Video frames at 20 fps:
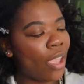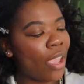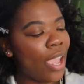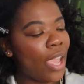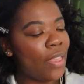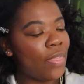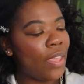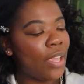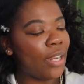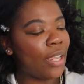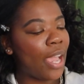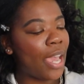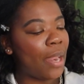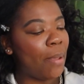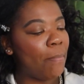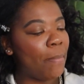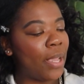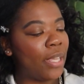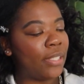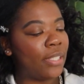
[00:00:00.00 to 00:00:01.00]
and then kind
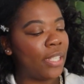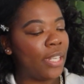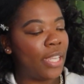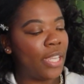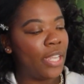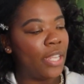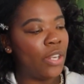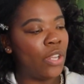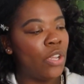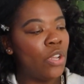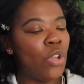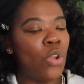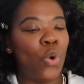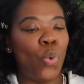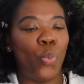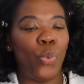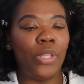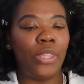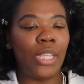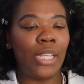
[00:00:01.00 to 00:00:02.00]
of mix it in
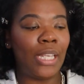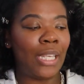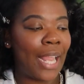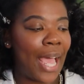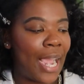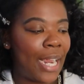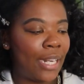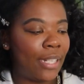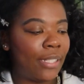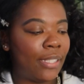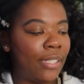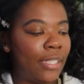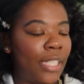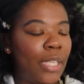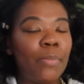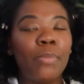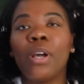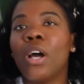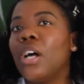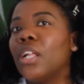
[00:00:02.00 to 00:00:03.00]
with the lightest
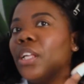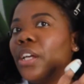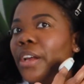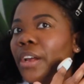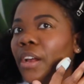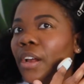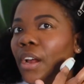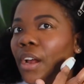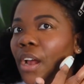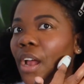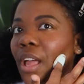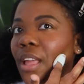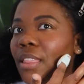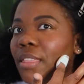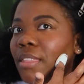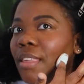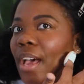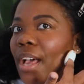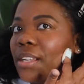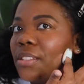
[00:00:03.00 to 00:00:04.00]
deep color, and
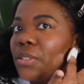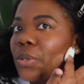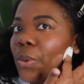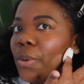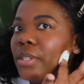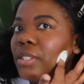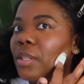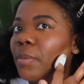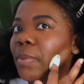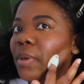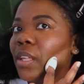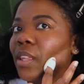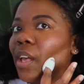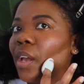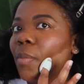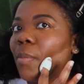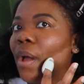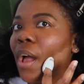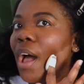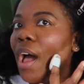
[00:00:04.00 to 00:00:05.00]
that's going to be
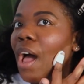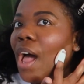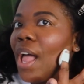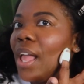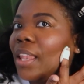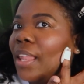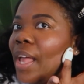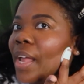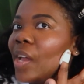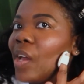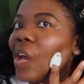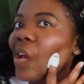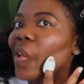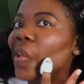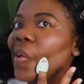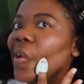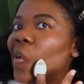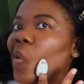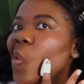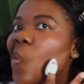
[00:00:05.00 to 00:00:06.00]
like my highlight
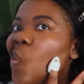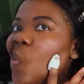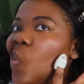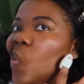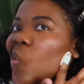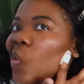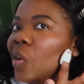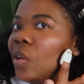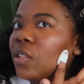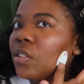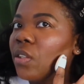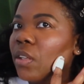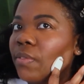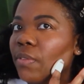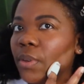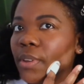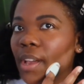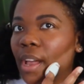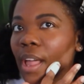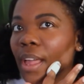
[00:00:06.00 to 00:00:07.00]
color. So if
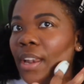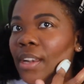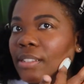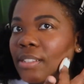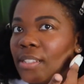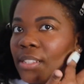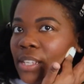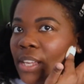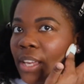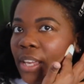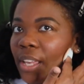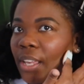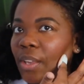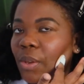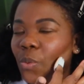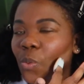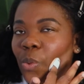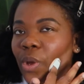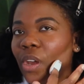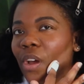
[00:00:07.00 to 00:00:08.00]
you kind of see,
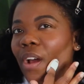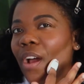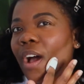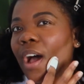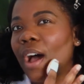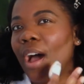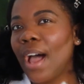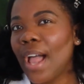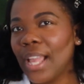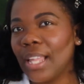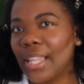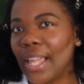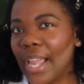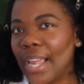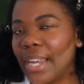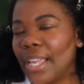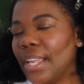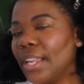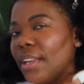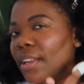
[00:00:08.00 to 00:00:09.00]
we are
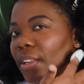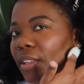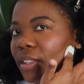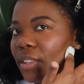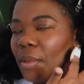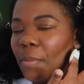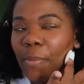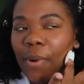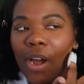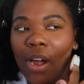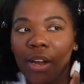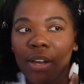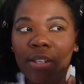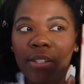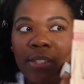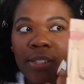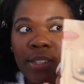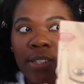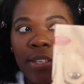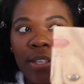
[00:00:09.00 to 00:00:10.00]
highlighting the
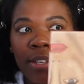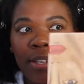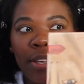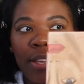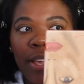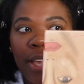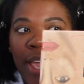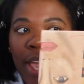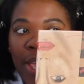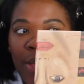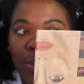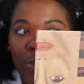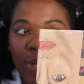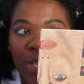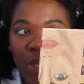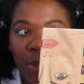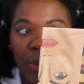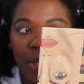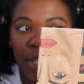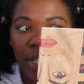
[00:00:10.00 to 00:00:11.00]
parts in
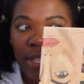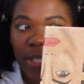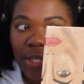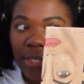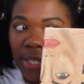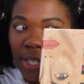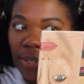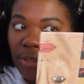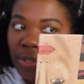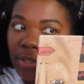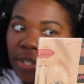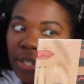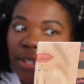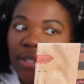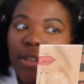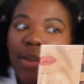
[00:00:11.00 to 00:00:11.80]
which we concealed.